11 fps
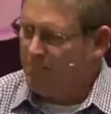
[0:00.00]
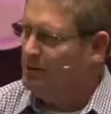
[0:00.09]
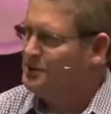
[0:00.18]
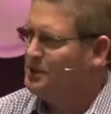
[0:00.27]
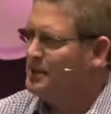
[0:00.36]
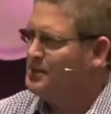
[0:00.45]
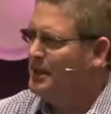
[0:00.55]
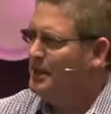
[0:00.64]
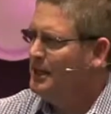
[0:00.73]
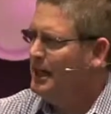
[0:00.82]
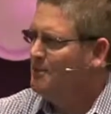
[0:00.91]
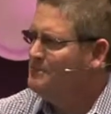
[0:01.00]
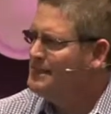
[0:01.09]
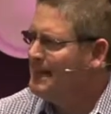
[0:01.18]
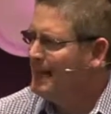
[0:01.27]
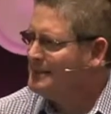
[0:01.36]
Paul says, I'm
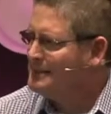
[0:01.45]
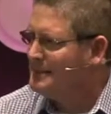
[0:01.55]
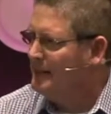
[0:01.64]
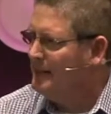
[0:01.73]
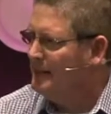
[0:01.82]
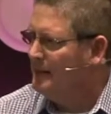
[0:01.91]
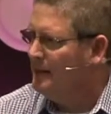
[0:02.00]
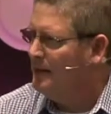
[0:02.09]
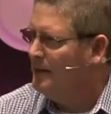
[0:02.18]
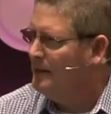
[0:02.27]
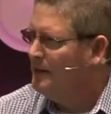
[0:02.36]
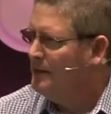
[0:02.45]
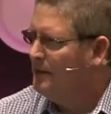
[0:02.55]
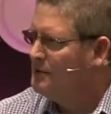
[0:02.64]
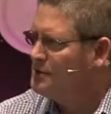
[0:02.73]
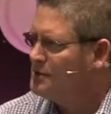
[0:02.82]
testing
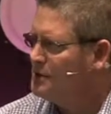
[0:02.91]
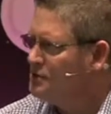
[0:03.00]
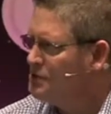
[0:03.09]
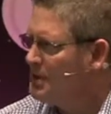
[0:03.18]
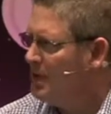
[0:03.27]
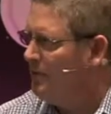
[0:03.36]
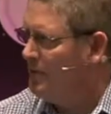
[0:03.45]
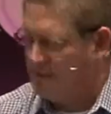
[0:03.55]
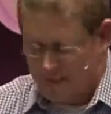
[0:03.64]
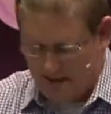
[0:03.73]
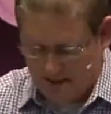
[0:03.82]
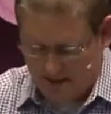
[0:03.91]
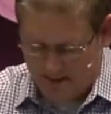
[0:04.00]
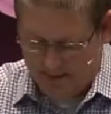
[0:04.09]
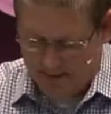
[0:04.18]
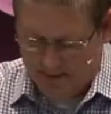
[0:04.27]
the sincerity